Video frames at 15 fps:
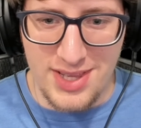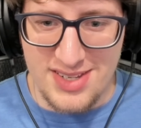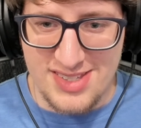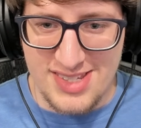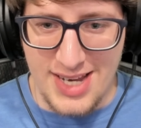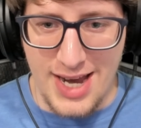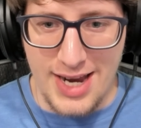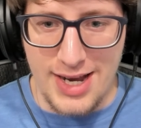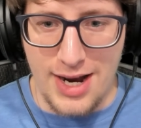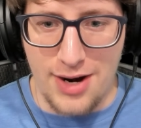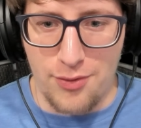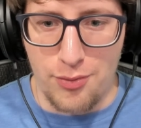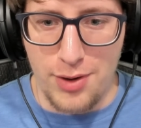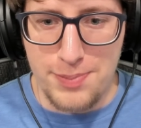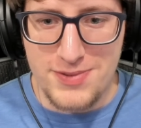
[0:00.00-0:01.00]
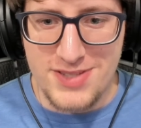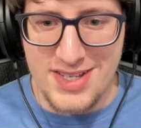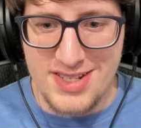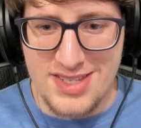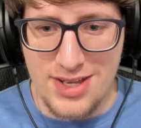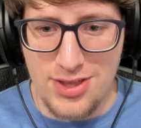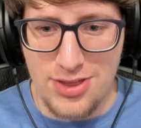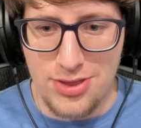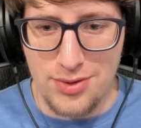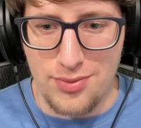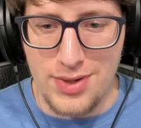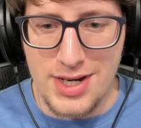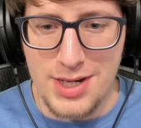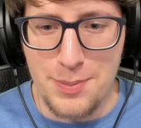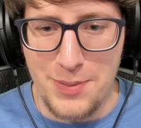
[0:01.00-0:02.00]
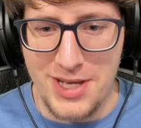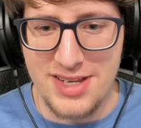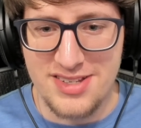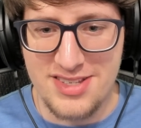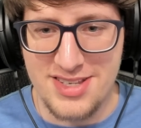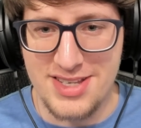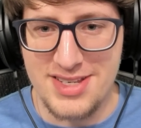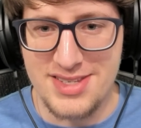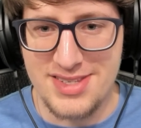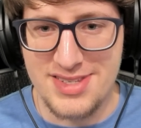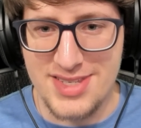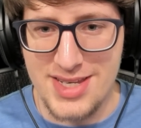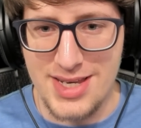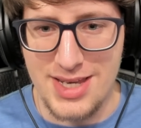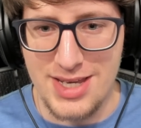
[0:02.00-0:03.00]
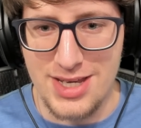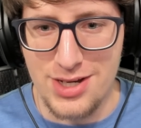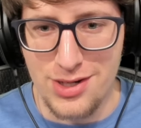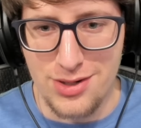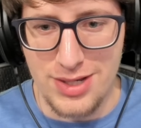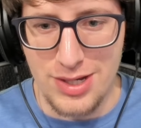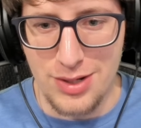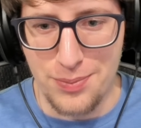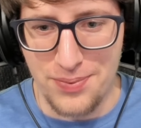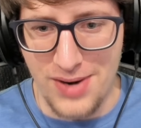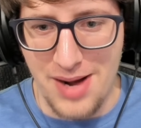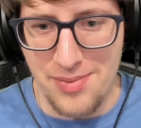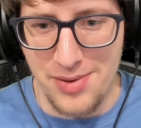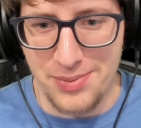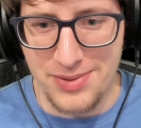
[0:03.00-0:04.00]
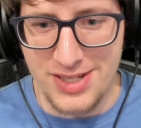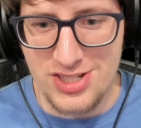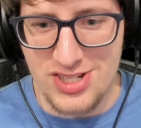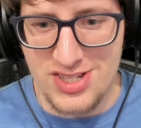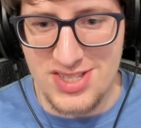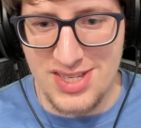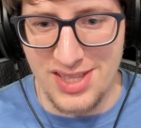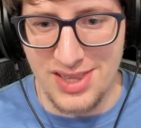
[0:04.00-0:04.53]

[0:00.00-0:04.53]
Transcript: this guy got ripped into three pieces, you you probably just